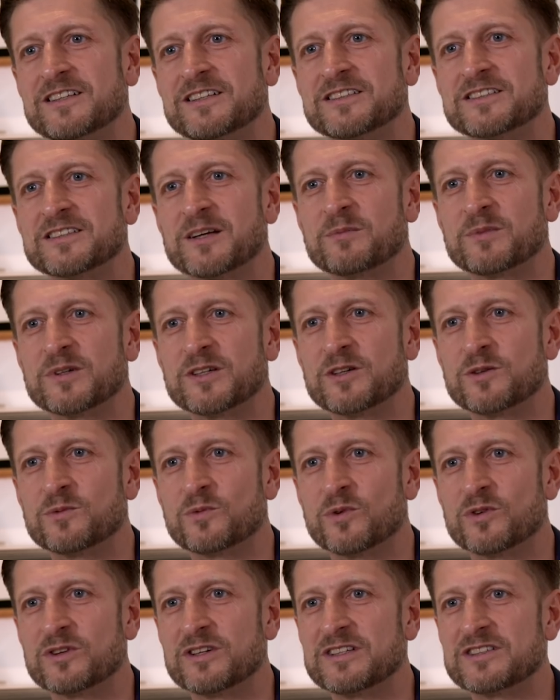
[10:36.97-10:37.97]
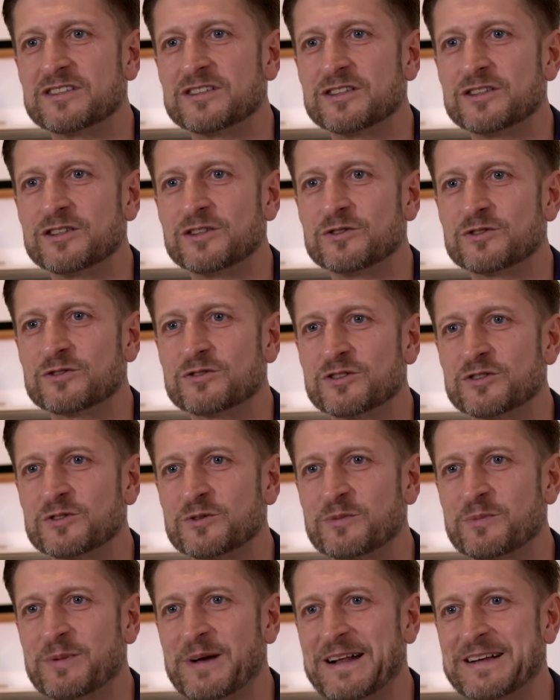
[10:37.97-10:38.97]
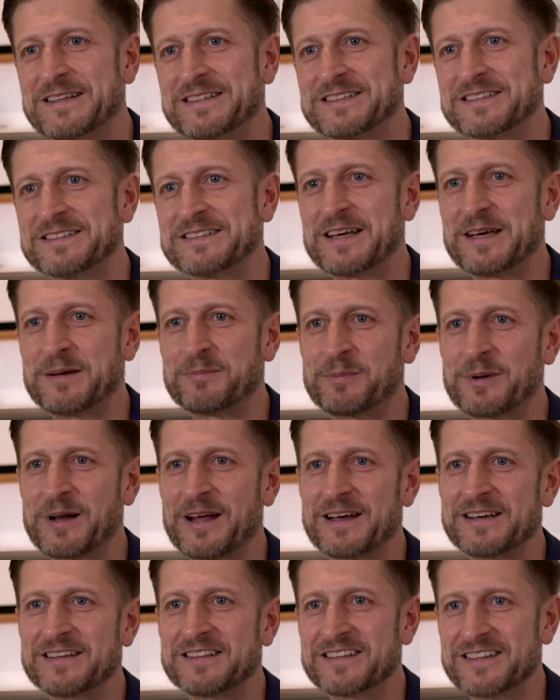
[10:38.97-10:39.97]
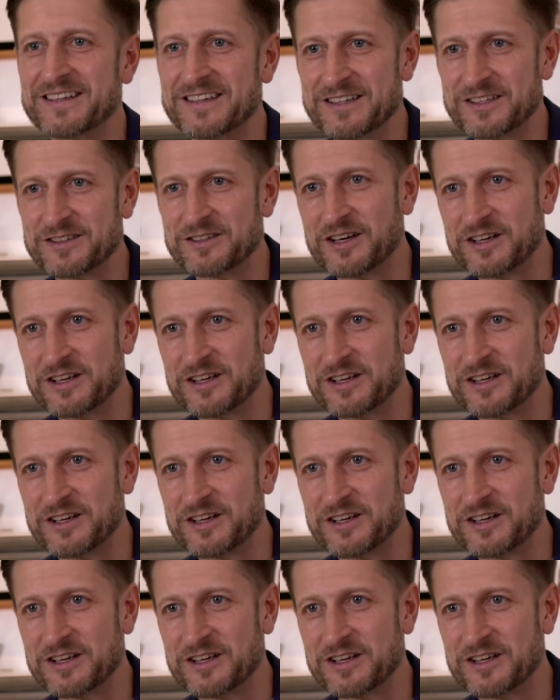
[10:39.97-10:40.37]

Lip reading: somebody who wanted to use Crystal Palace as their plaything